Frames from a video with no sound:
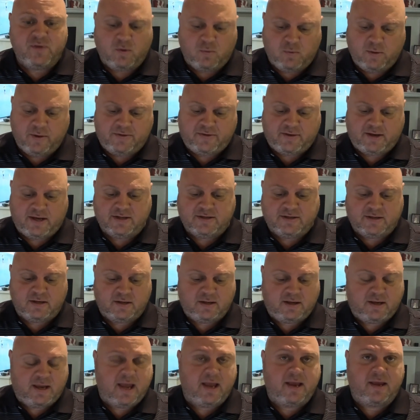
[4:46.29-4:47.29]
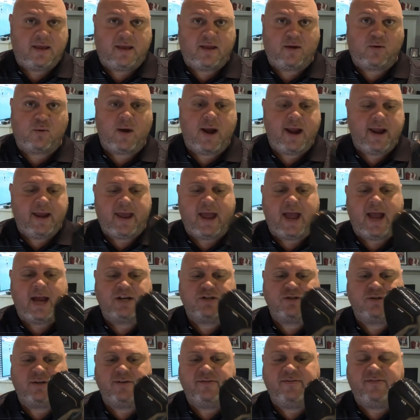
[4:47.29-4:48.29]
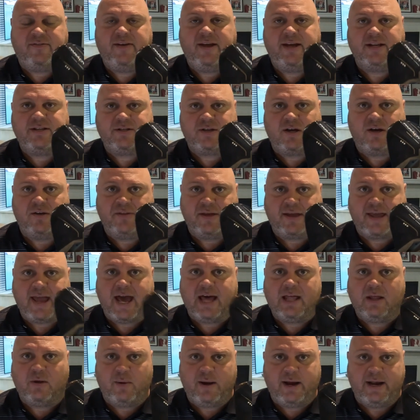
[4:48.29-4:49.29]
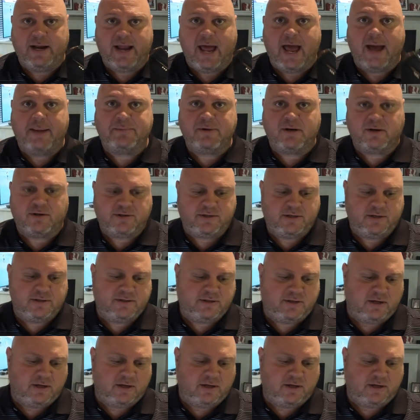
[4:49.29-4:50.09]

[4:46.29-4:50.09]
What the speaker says: because the crank actually fits on the Callaway adapters.